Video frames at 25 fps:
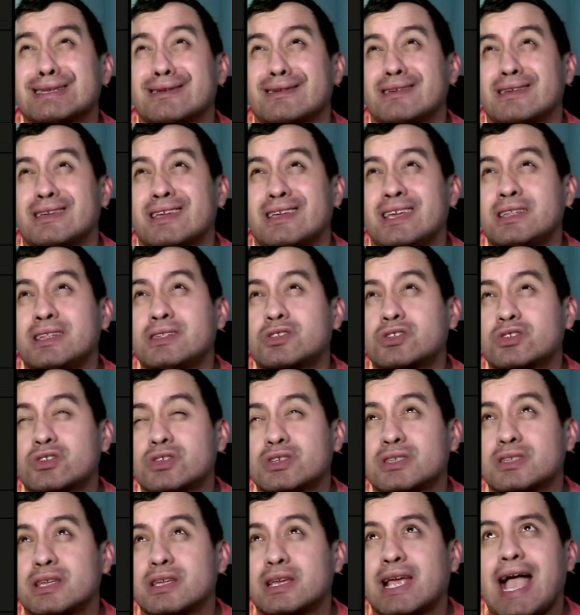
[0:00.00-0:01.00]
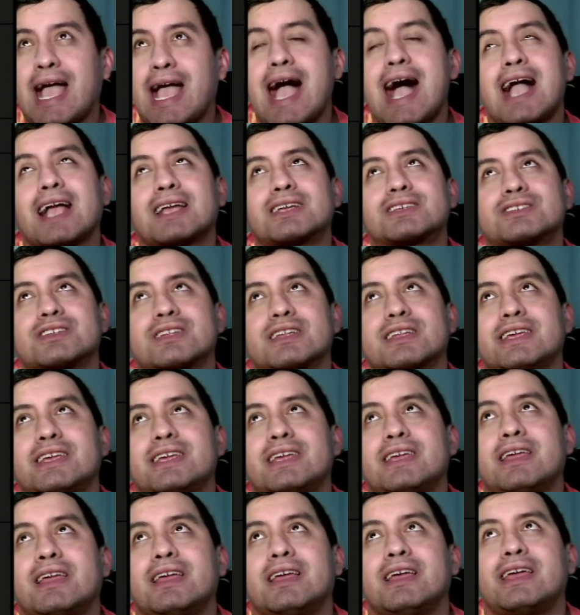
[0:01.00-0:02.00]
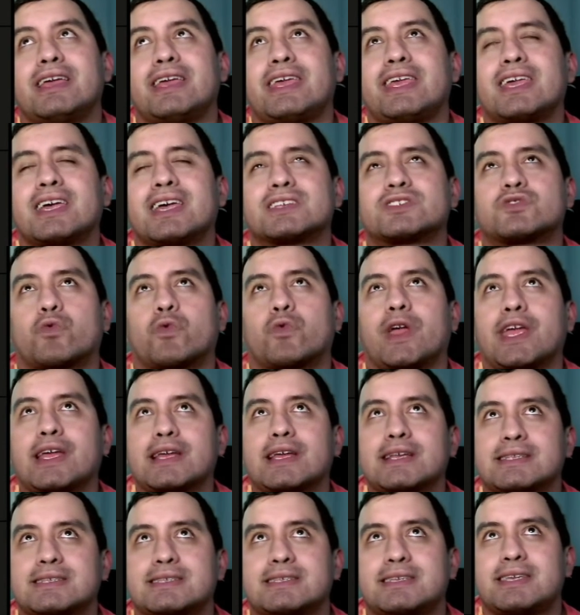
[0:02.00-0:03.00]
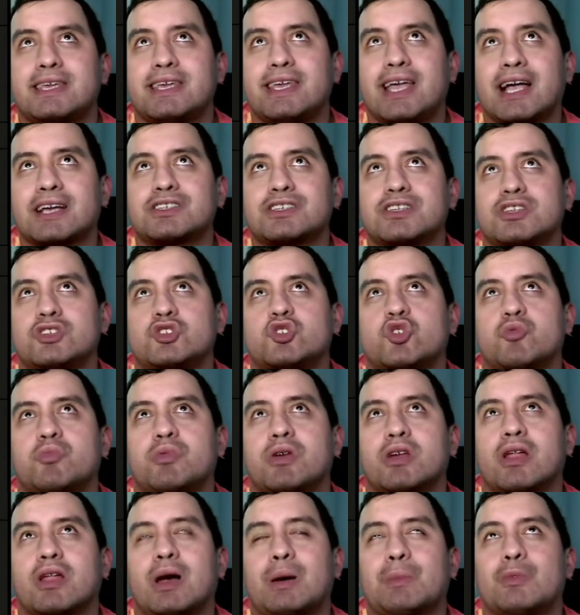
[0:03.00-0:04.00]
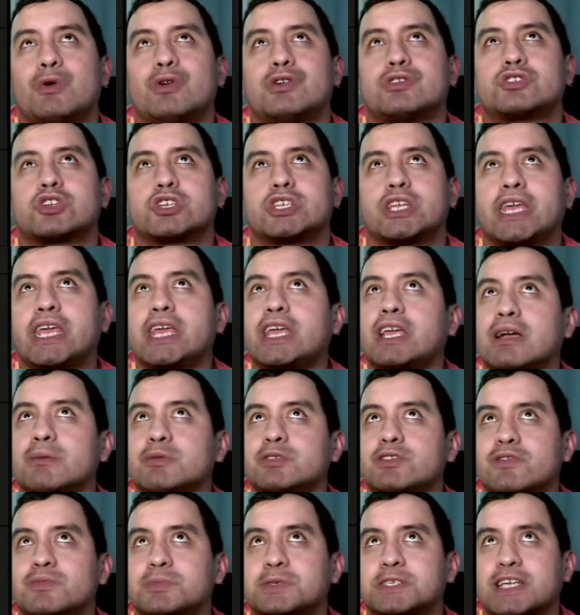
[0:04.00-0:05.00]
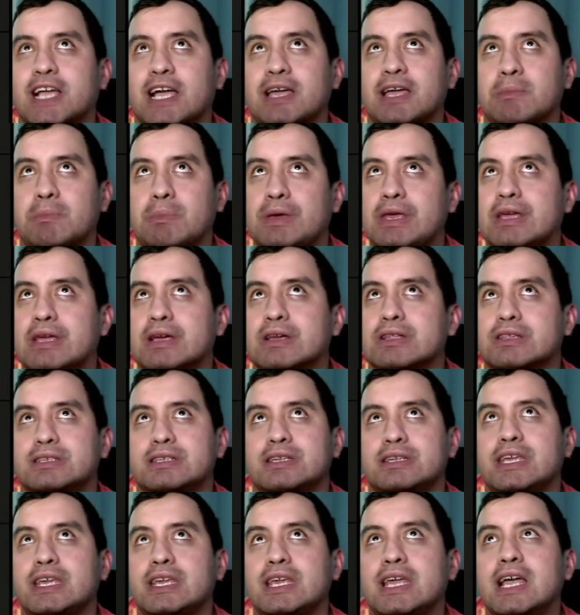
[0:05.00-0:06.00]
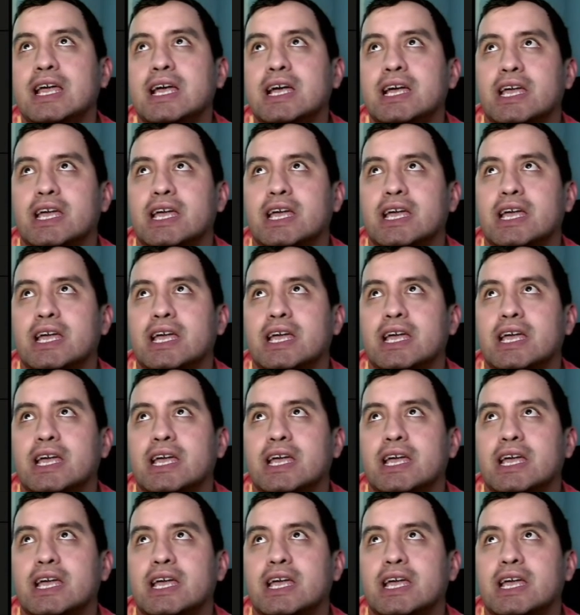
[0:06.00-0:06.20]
interesting. Actually, he has wings. He actually should be a lot more interesting. He comes from Skypiea, doesn't he?